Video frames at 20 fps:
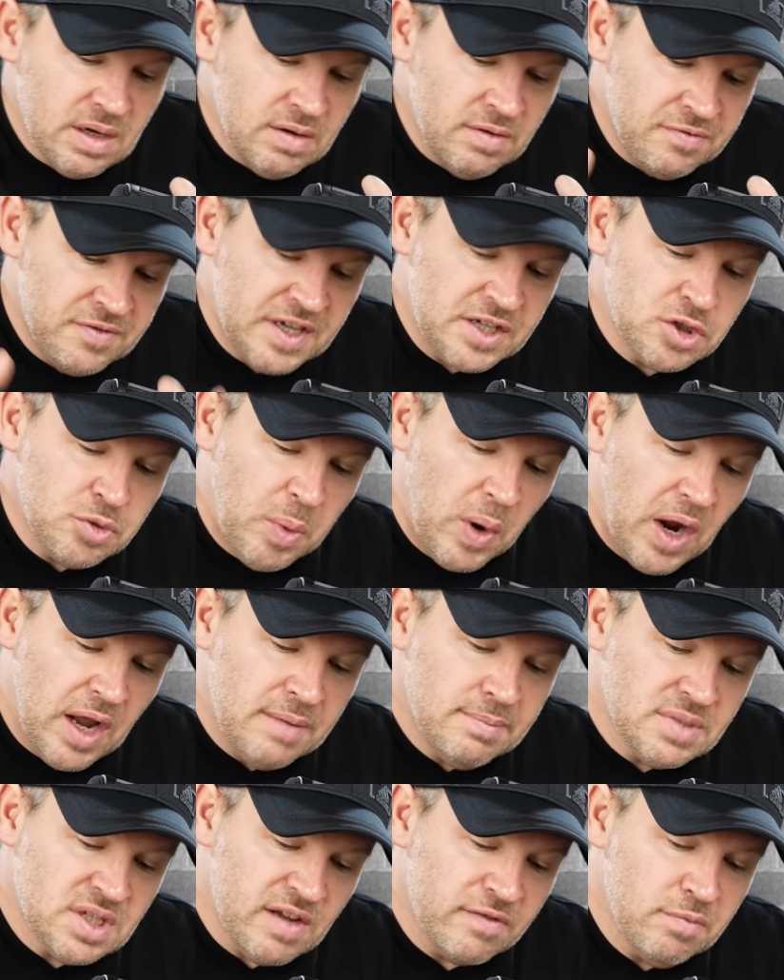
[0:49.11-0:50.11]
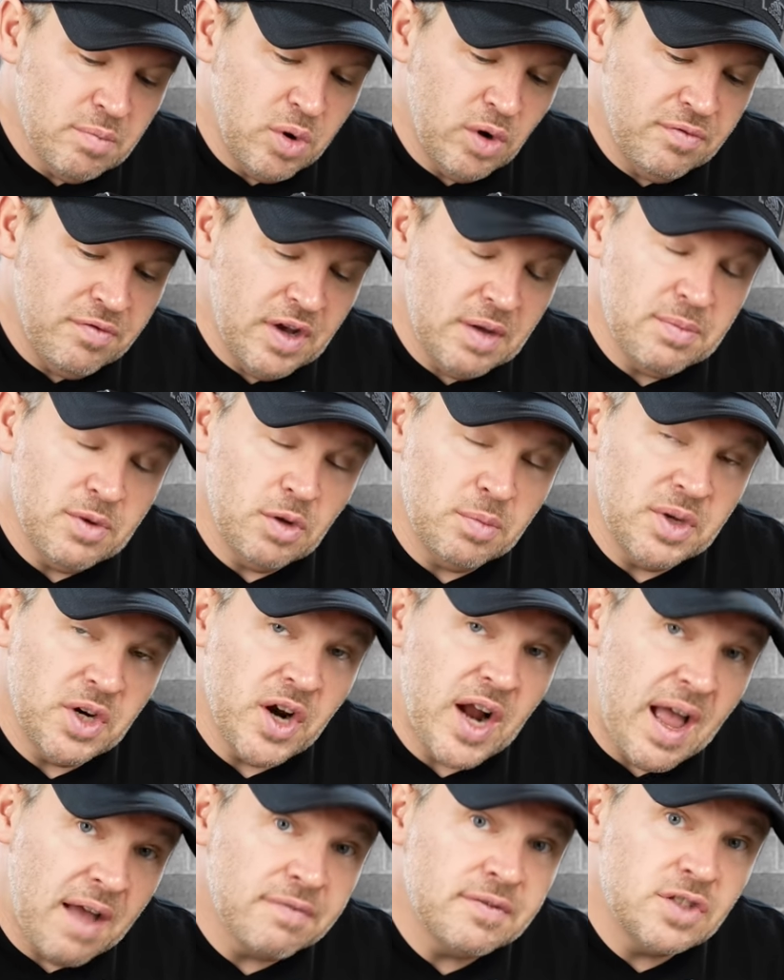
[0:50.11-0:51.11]
fixed prime 7.5 millimeter
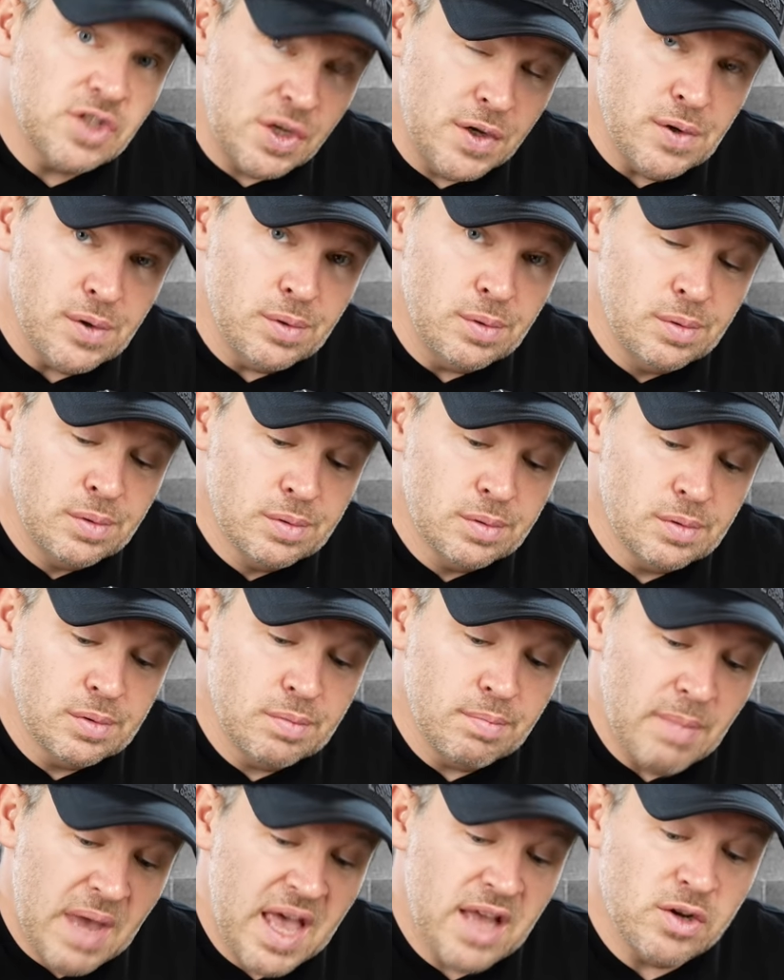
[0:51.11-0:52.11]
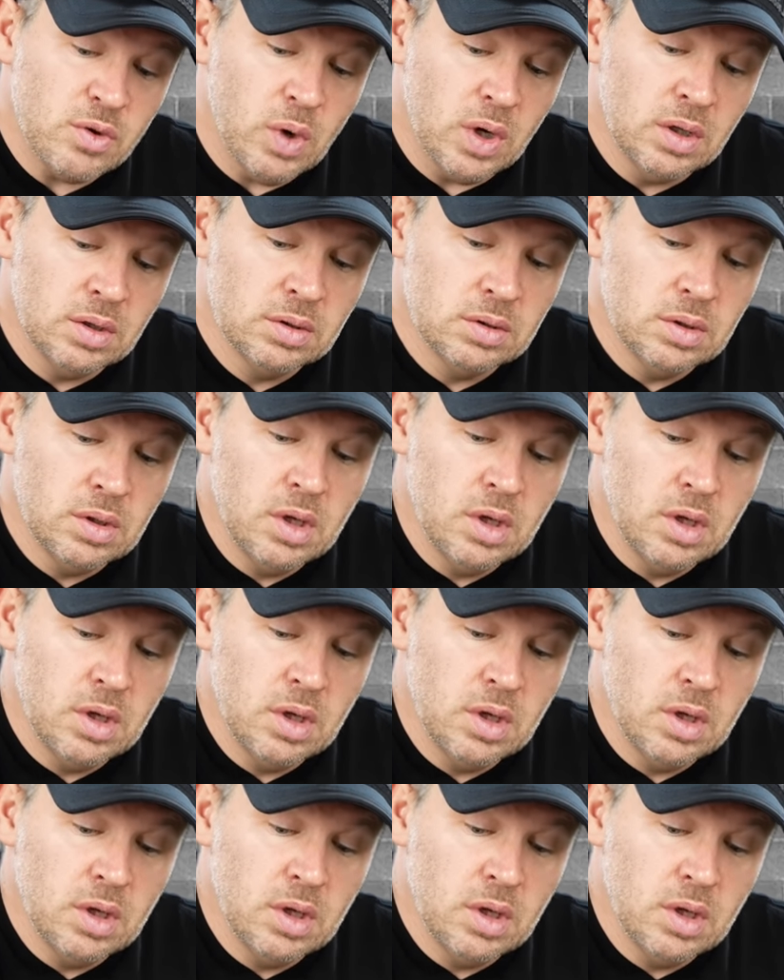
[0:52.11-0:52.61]
f2 manual